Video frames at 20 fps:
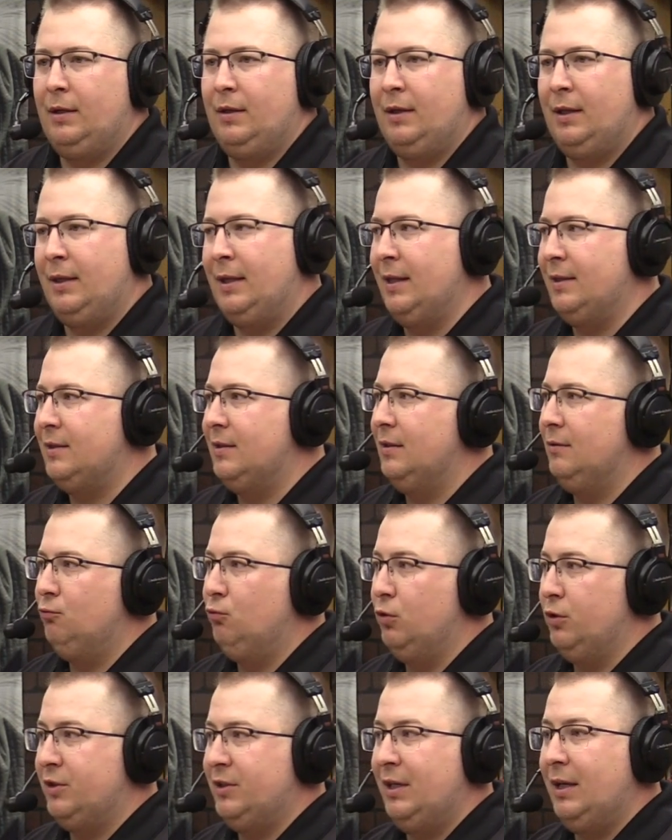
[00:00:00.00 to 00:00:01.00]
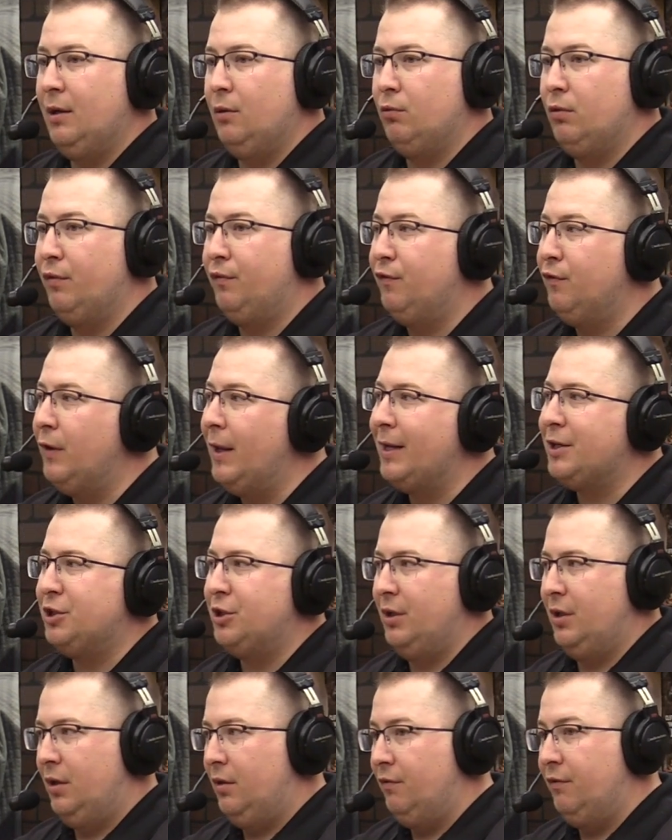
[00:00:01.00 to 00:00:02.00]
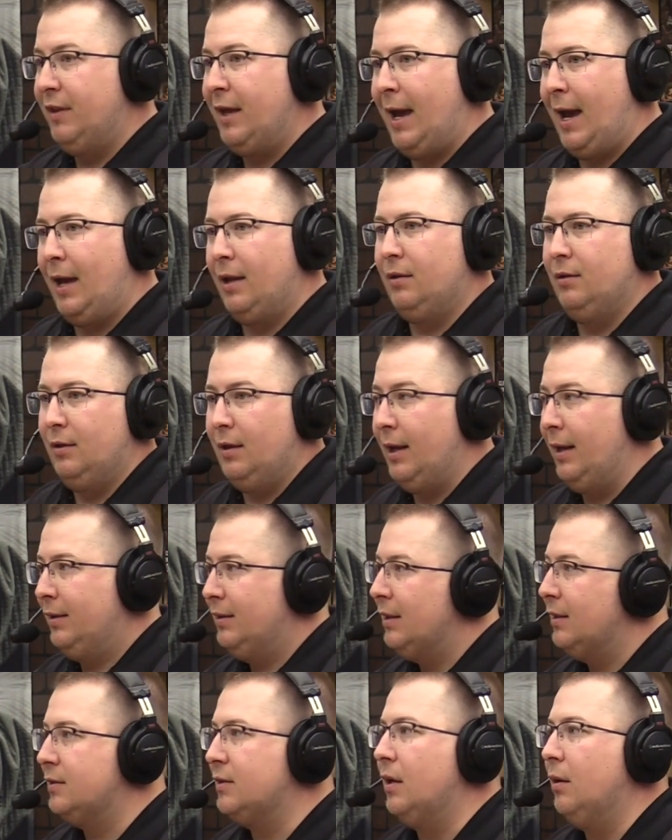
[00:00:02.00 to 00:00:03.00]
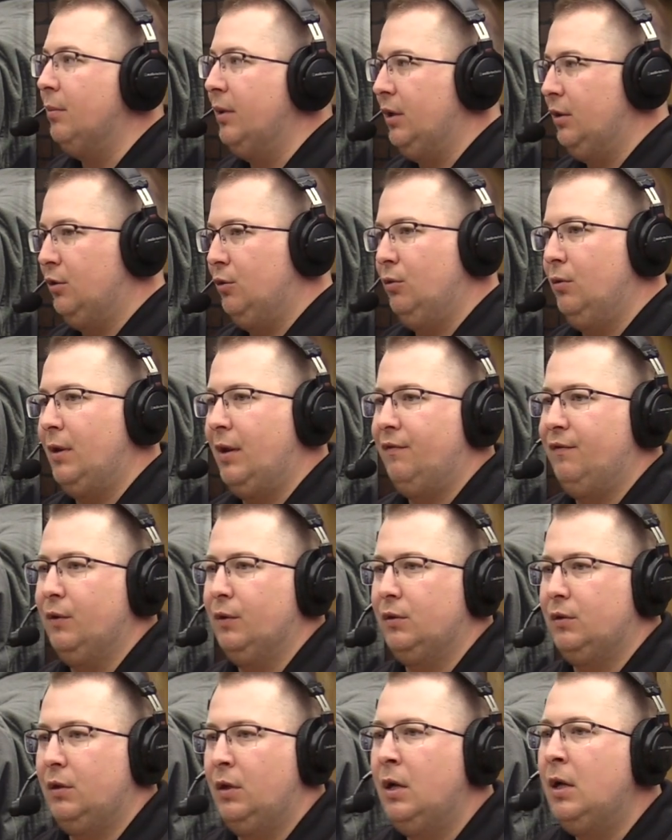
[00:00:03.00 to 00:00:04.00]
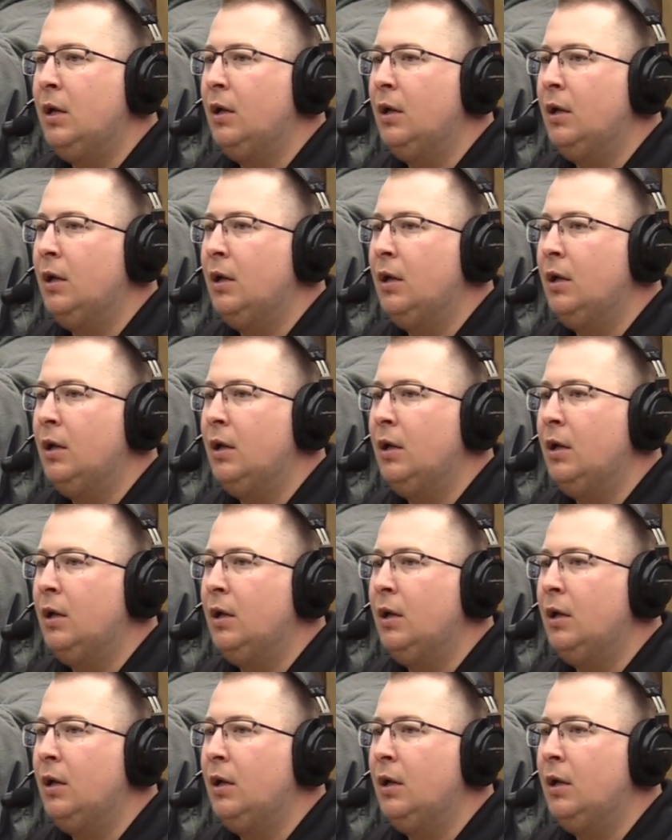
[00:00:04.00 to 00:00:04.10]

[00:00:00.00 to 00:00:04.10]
And then that we're seeing a reflection of that light that's coming through that filter.